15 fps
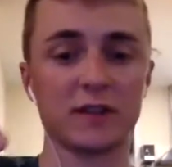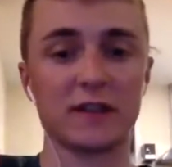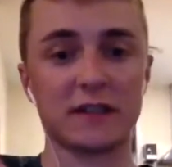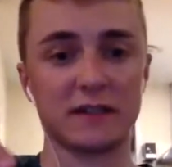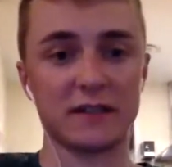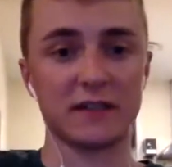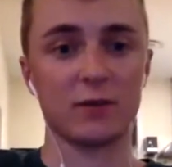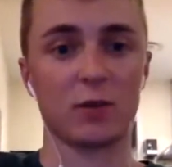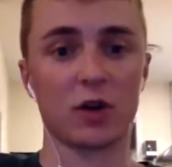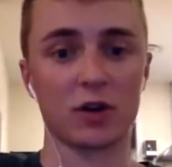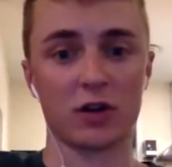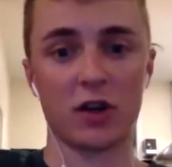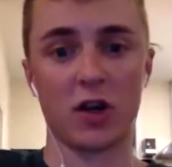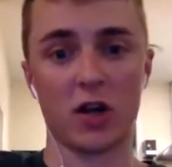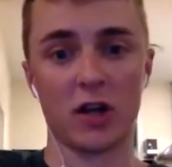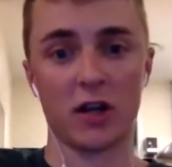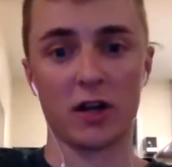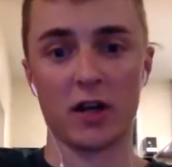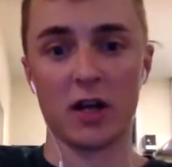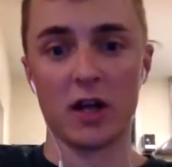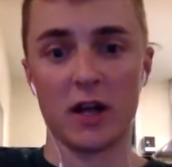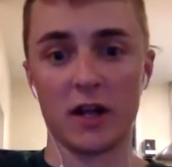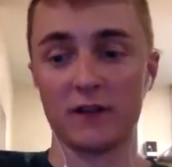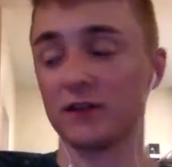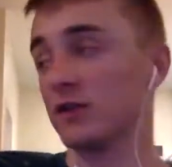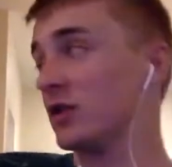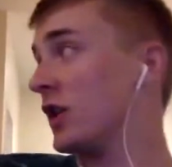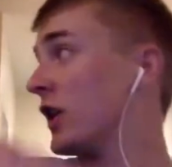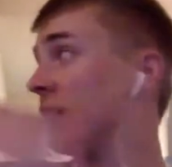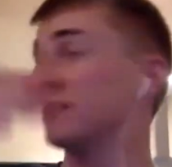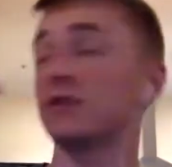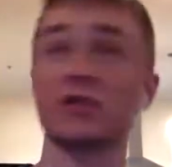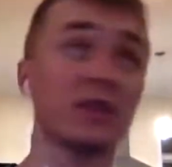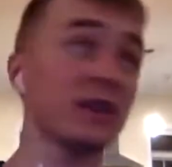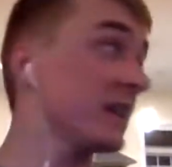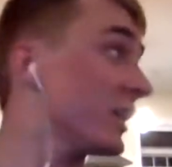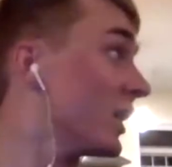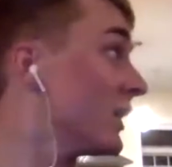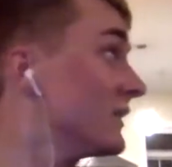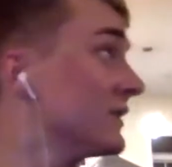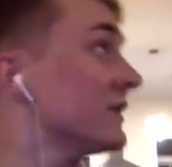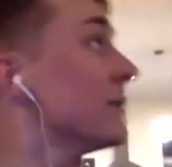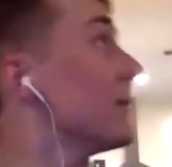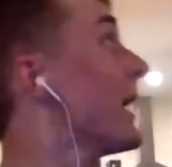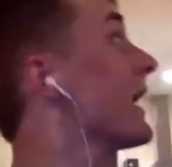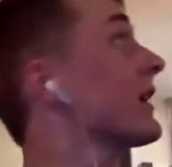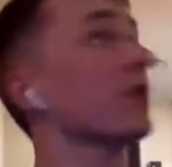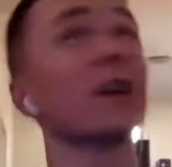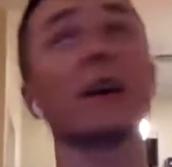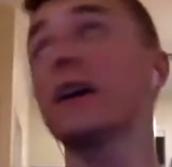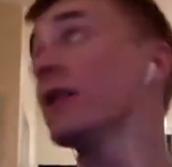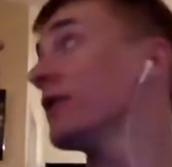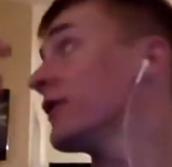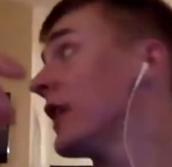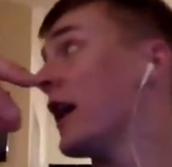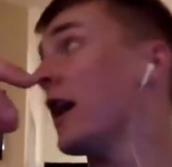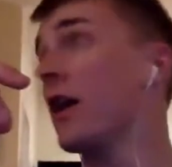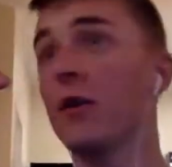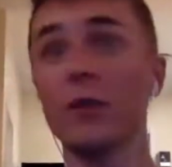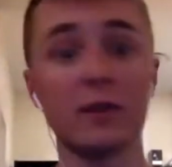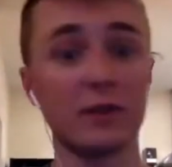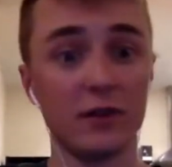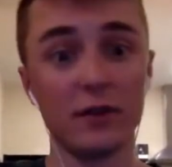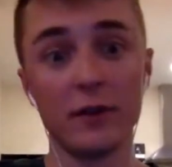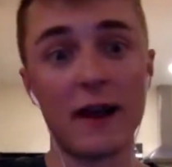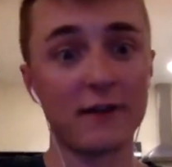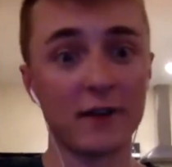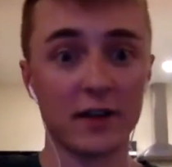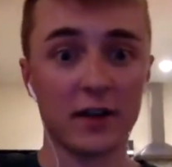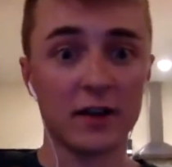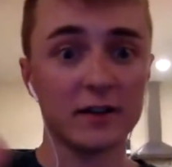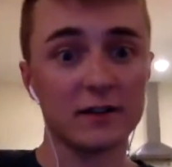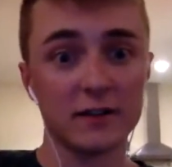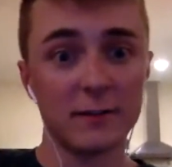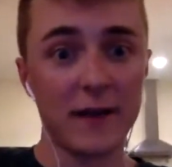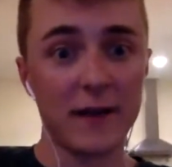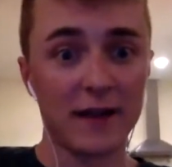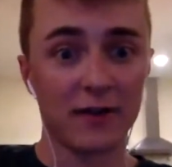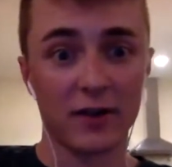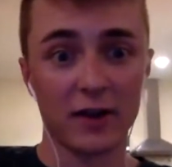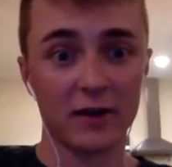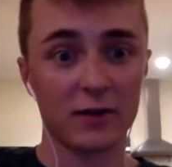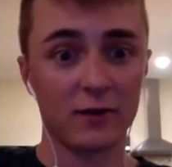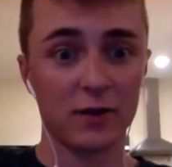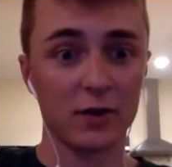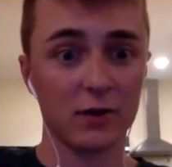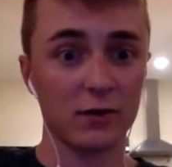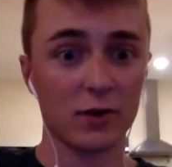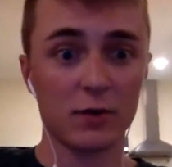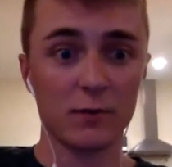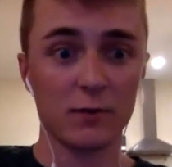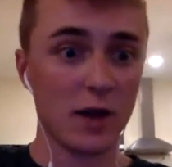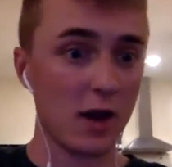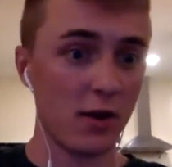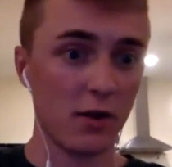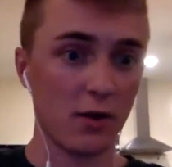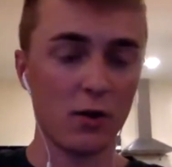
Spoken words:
I said the word gun. Is there any guns in the background? No. Do you have any guns in the background of your room? No.